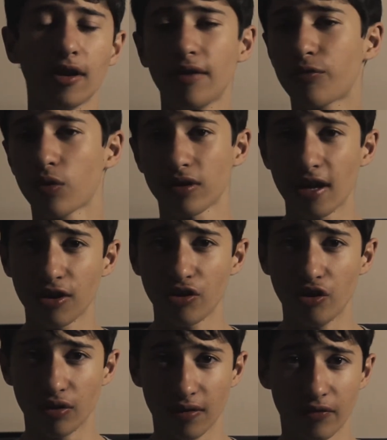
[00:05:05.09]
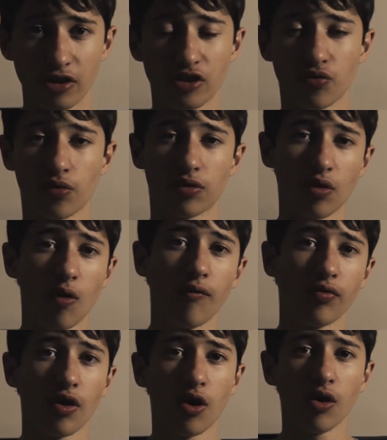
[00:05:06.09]
Of course, I don't use DaVinci's
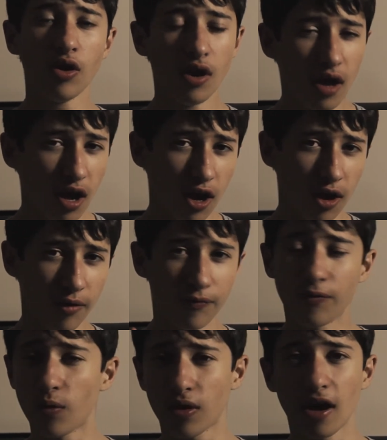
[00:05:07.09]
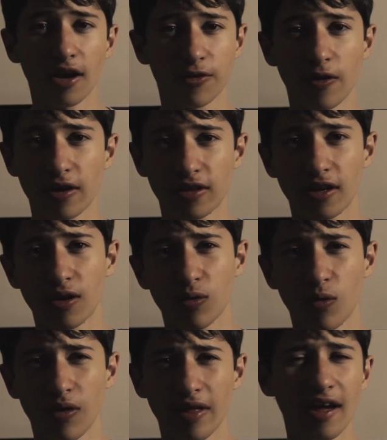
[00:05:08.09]
Resolve though for color correcting and
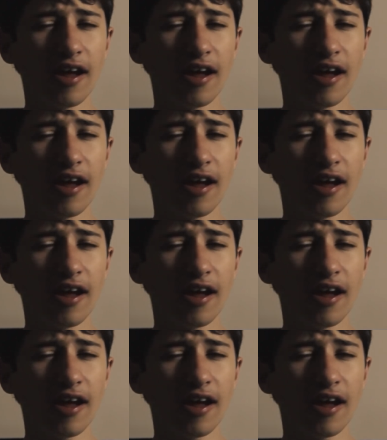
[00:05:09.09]
all that.